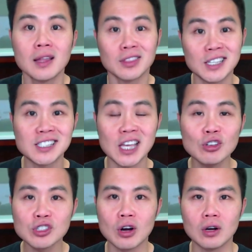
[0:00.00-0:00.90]
These
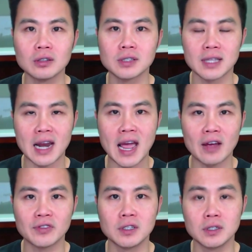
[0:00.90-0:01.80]
sales calls that I
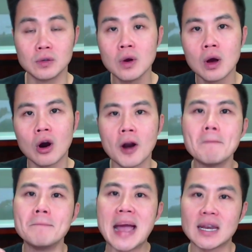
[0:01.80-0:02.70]
have to do are
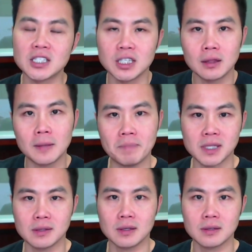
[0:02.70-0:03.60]
managing the
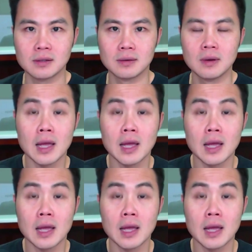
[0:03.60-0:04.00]
business.